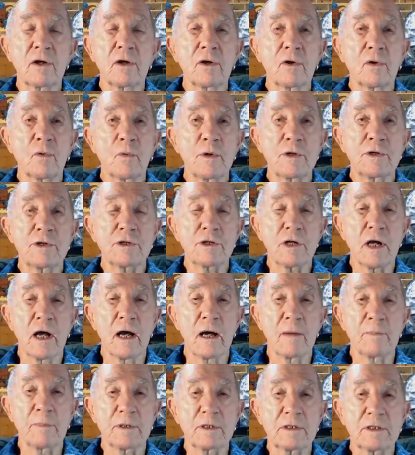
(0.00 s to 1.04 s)
which are
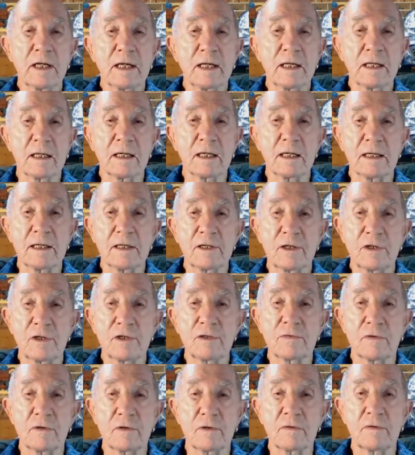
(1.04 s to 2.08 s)
particularly
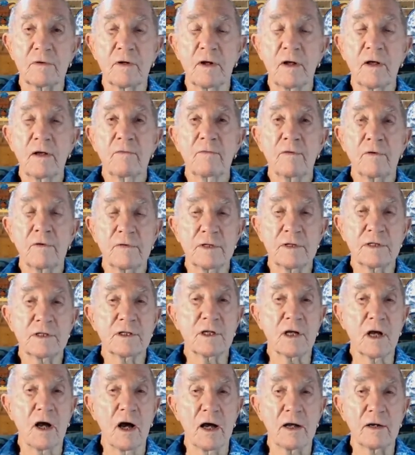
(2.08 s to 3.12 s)
useful for this
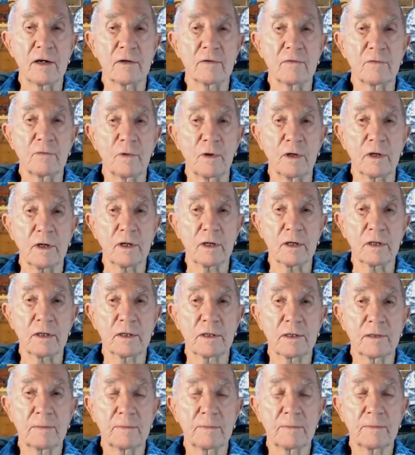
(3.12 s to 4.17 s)
kind of work.
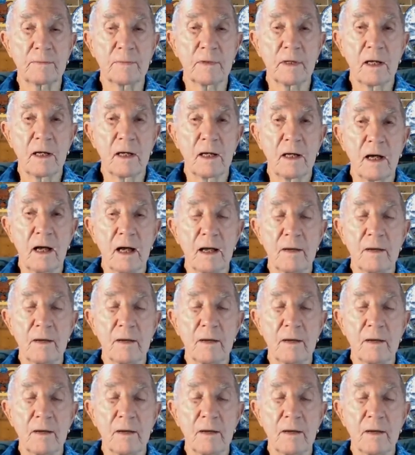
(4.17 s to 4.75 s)
I